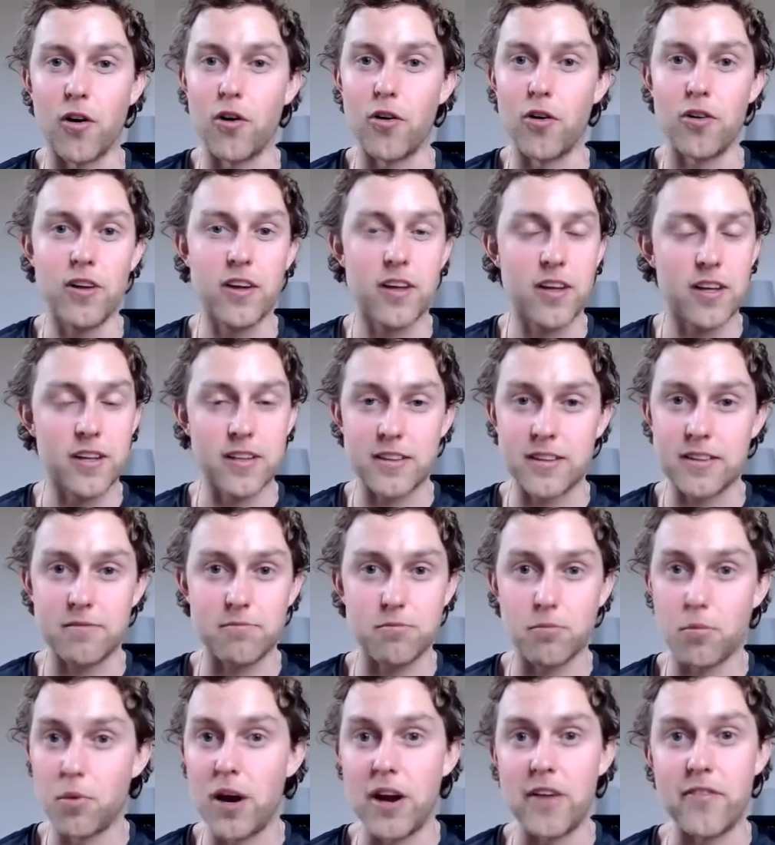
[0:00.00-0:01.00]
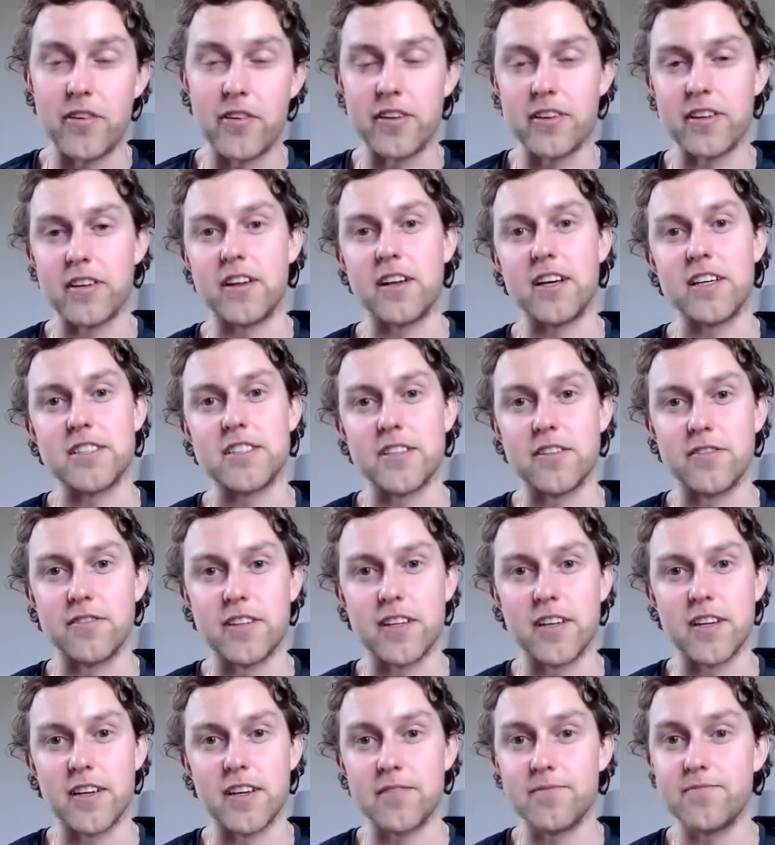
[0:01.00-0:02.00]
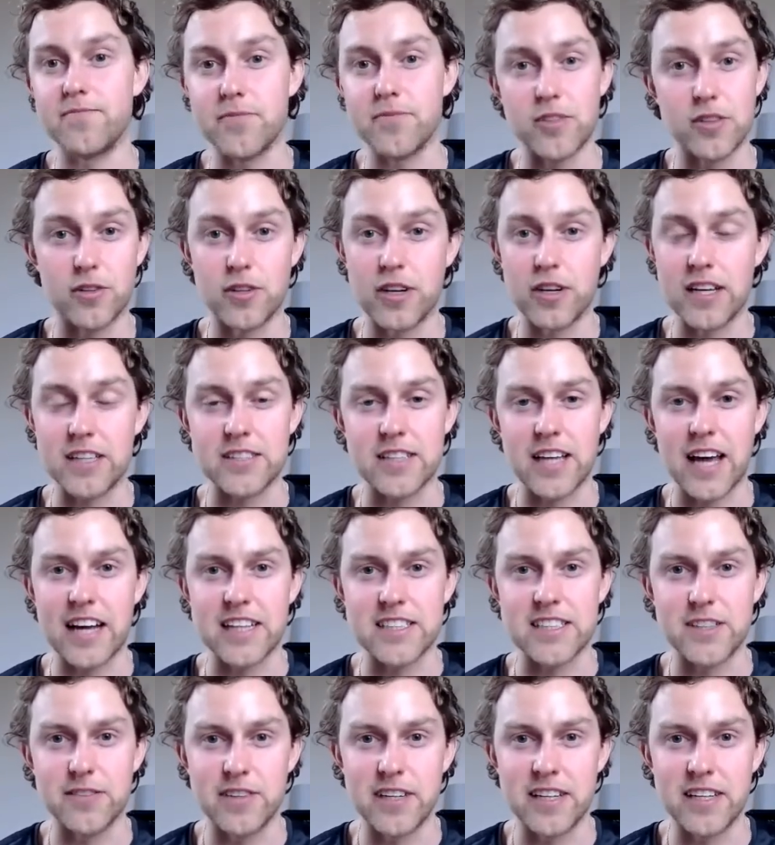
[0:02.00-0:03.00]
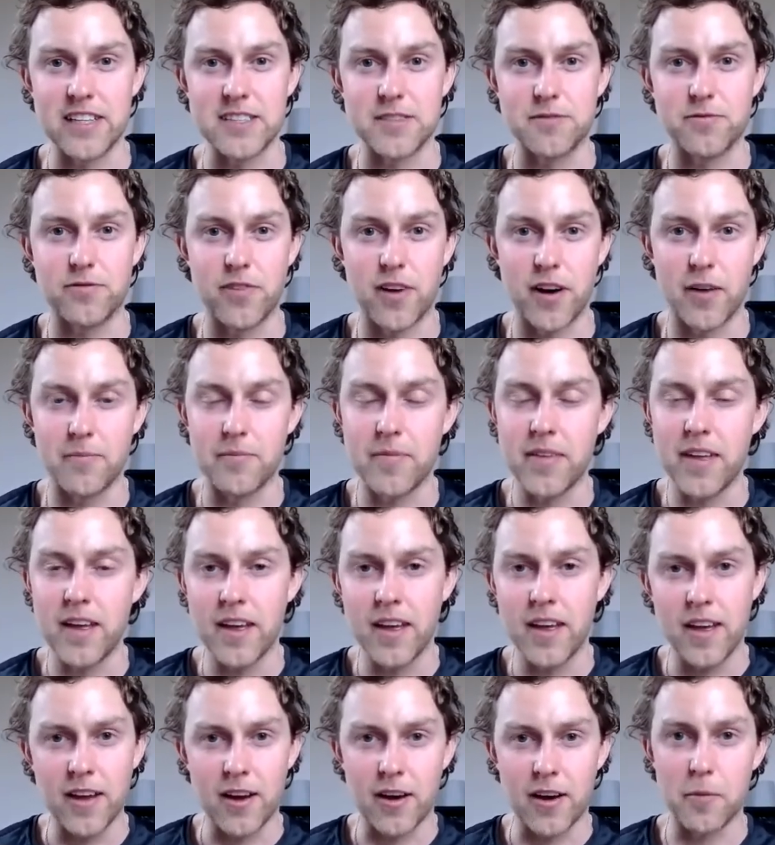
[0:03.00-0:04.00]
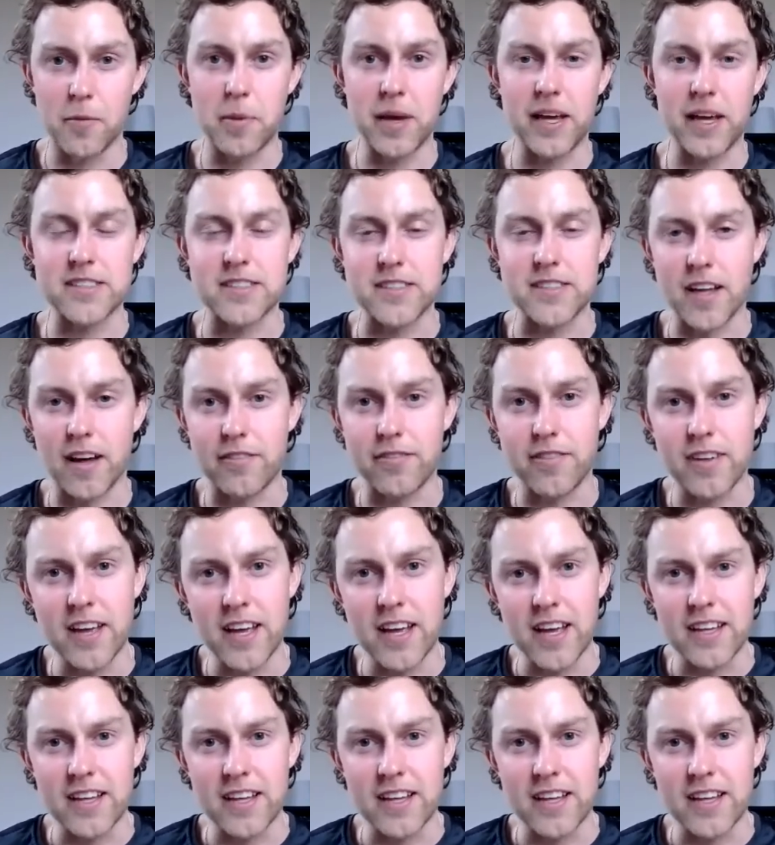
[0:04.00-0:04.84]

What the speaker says: or whenever the likes of your next activity is from or based off.